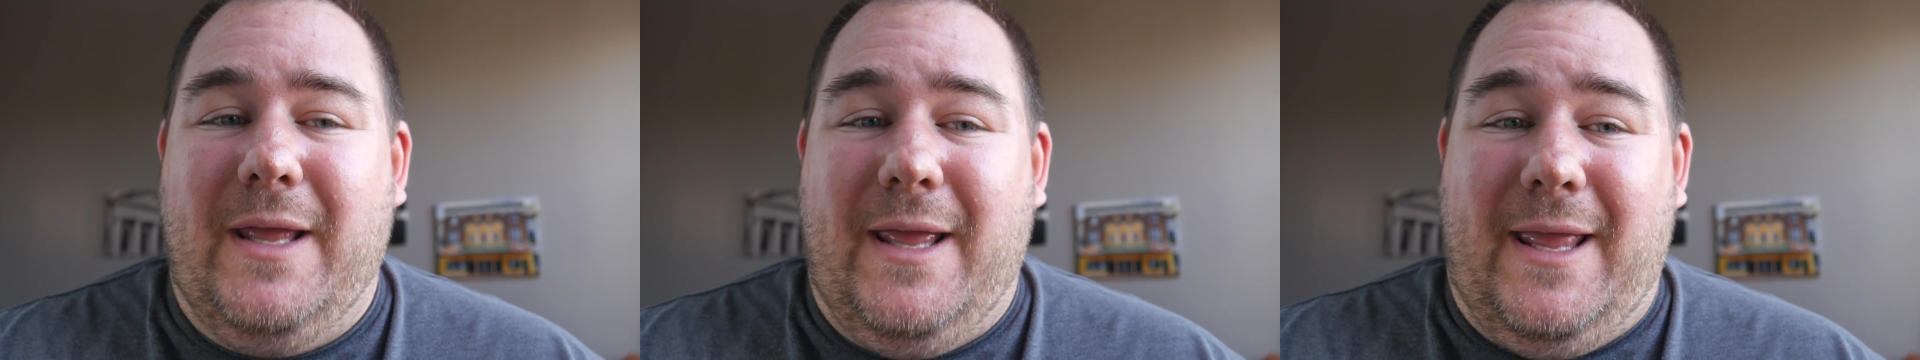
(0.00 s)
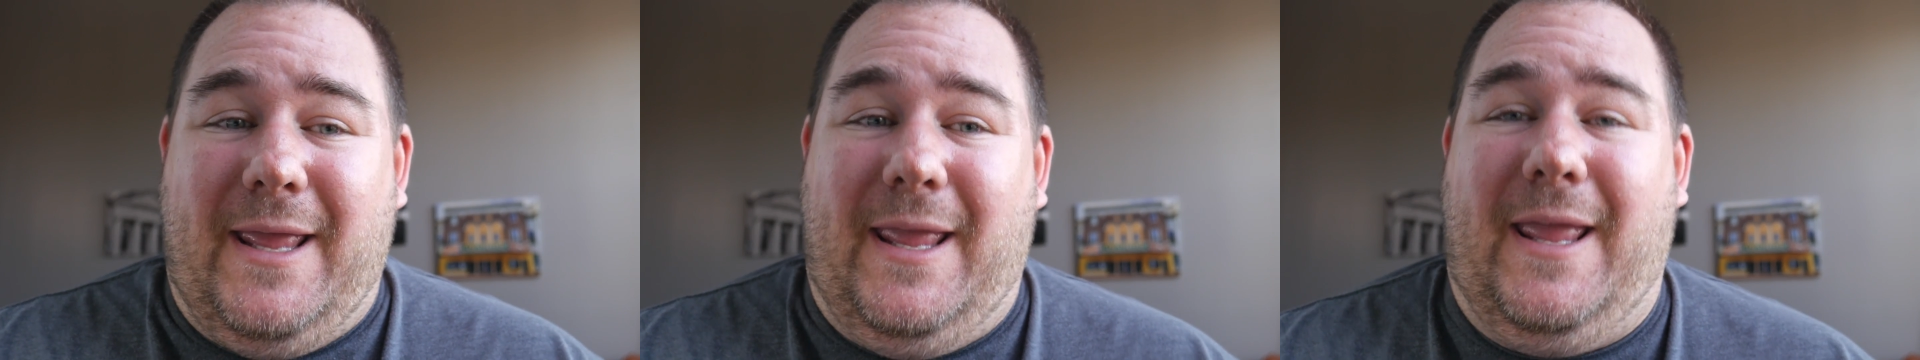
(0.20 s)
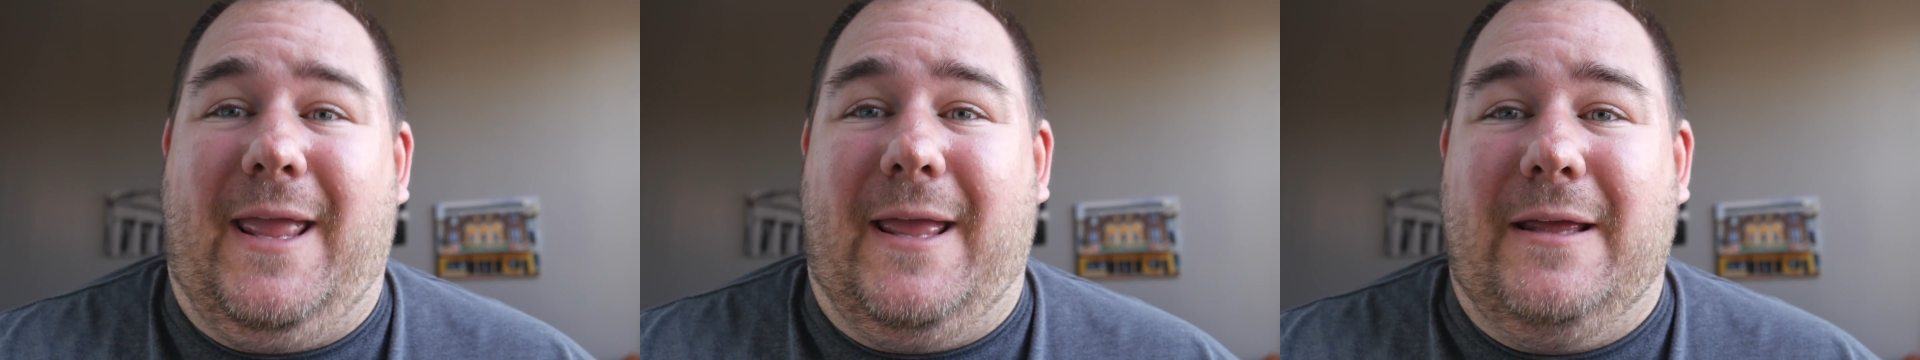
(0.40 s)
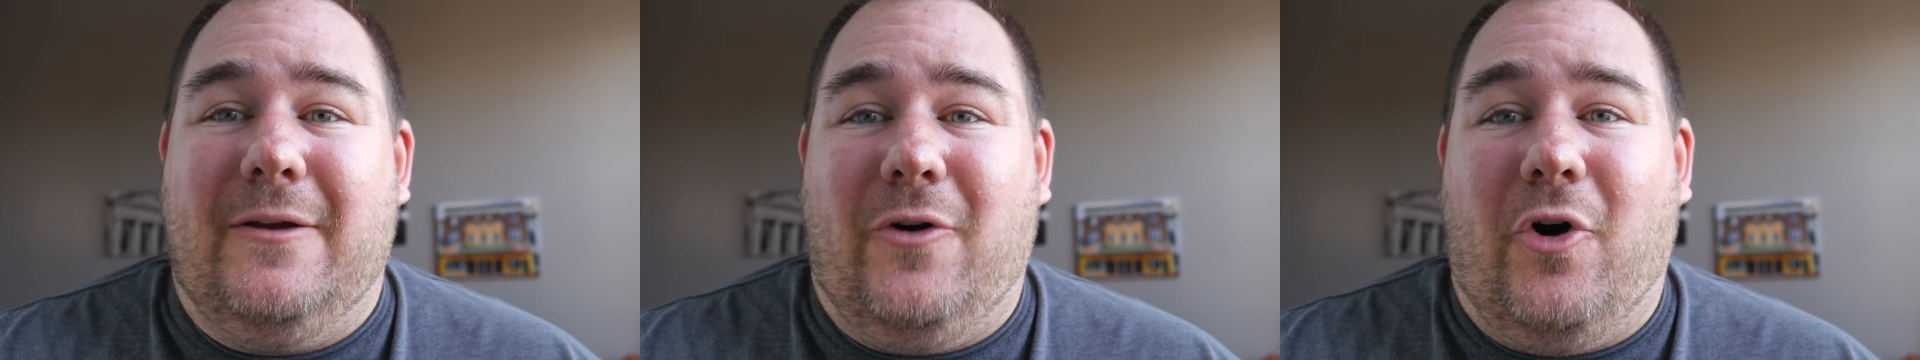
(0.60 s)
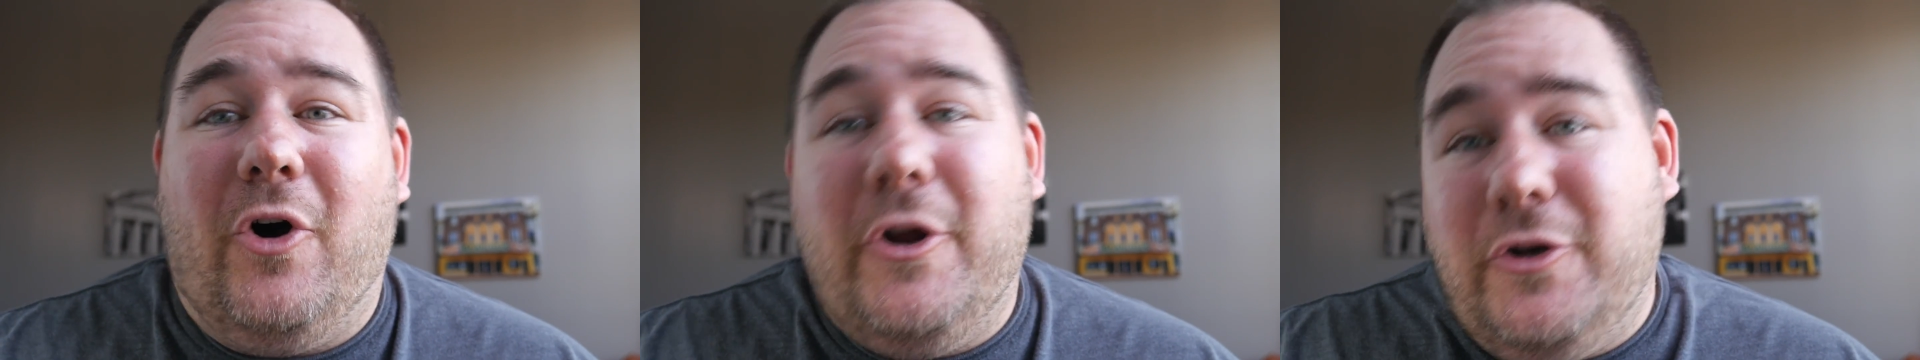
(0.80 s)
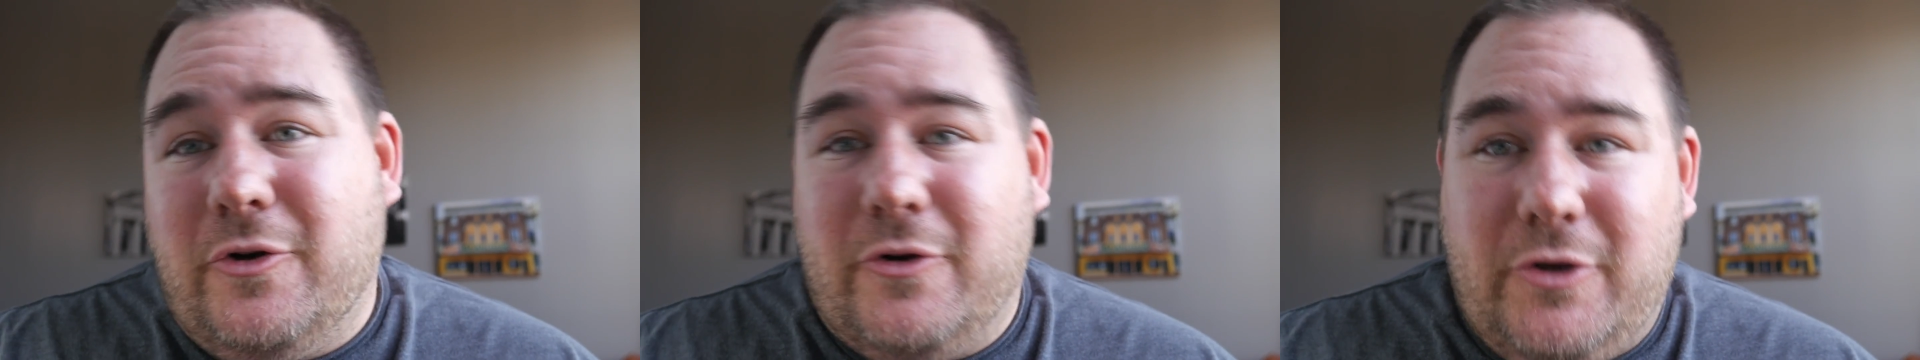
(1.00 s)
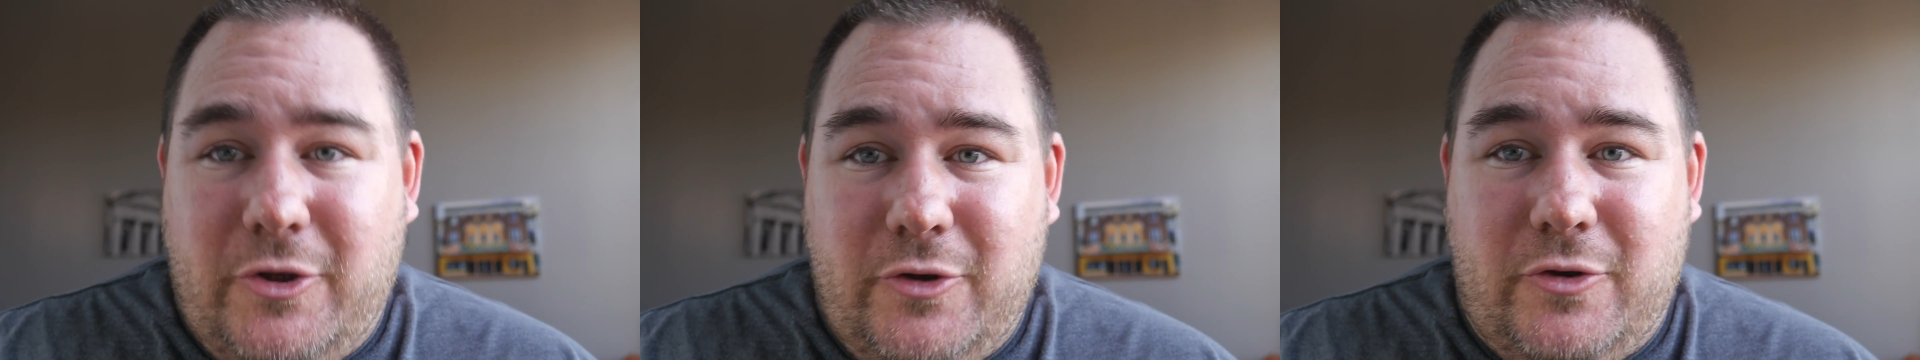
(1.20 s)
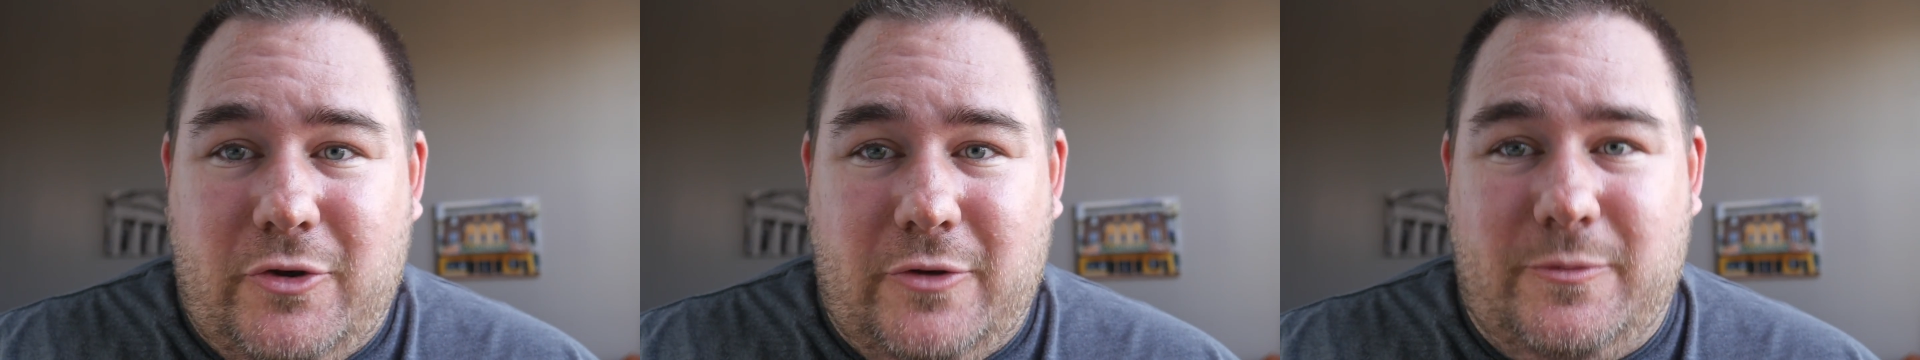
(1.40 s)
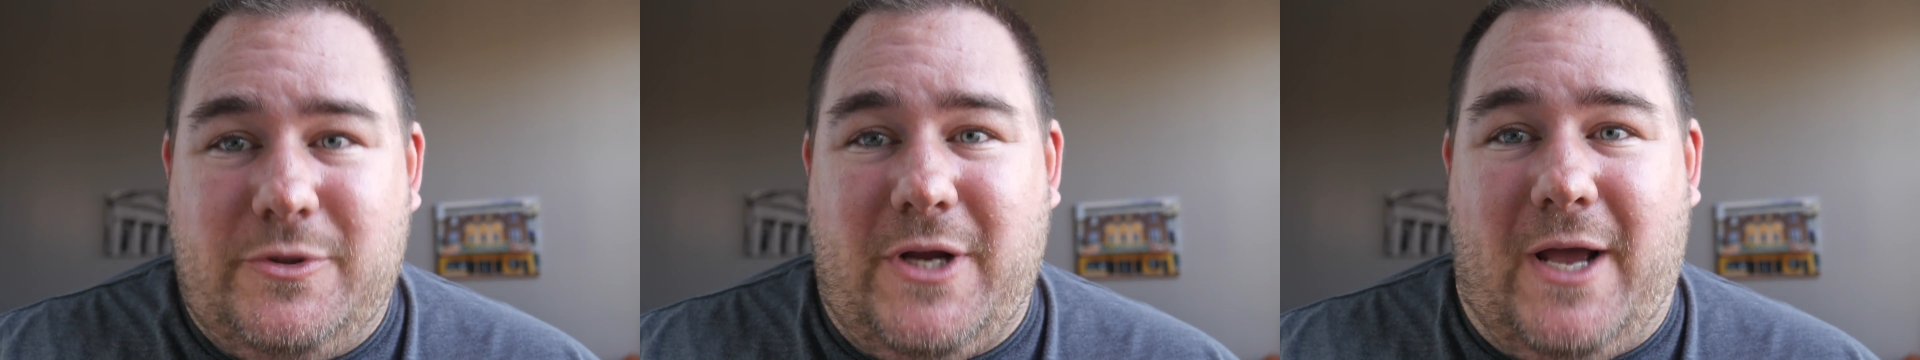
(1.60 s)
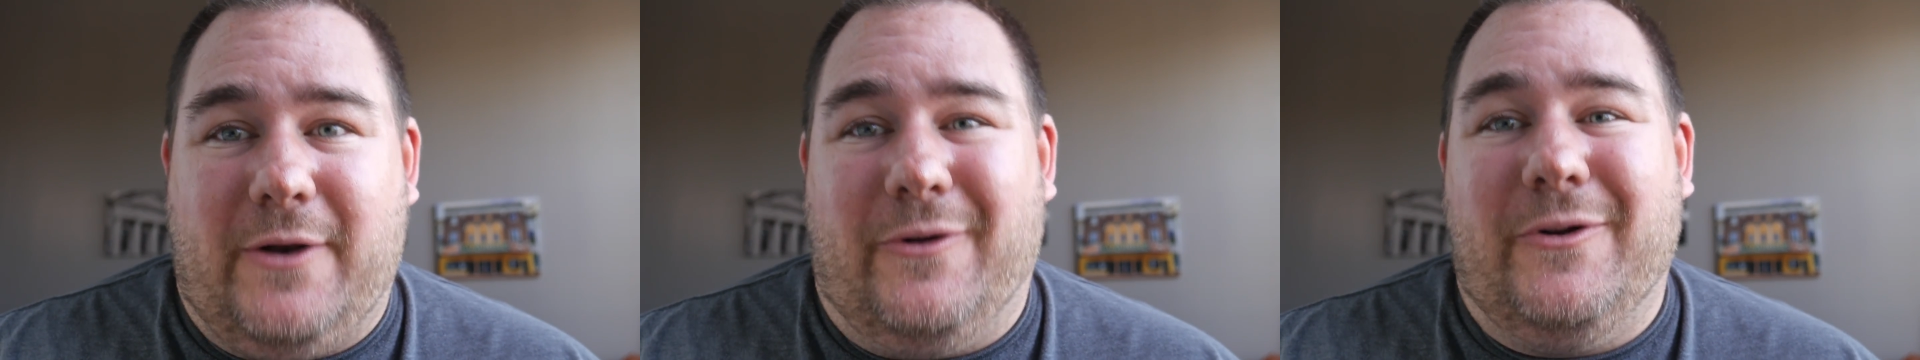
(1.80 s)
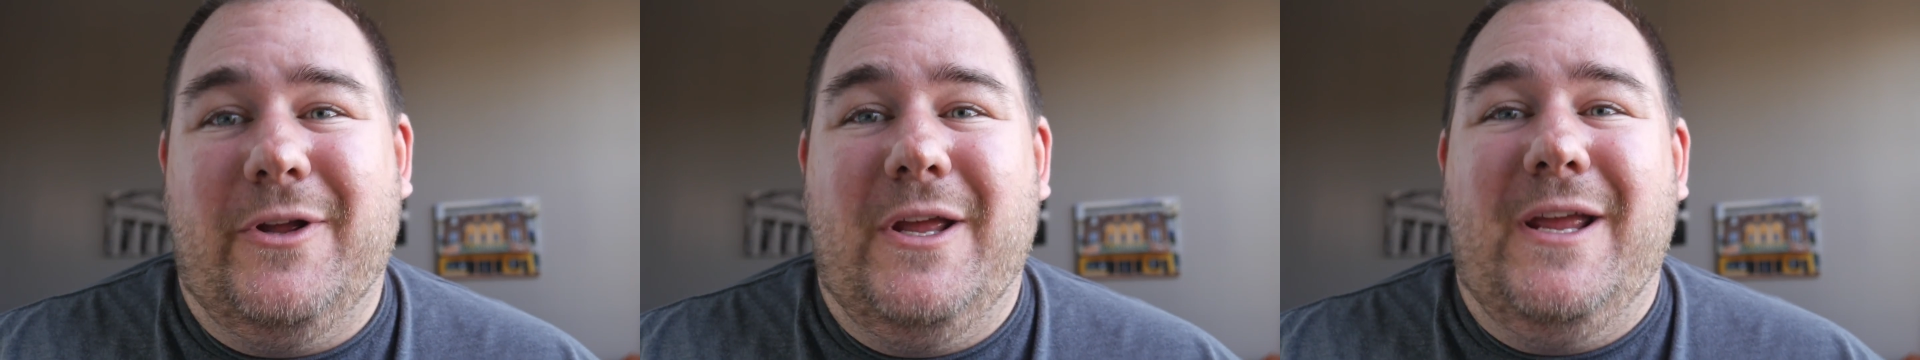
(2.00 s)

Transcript: hit on your YouTube channel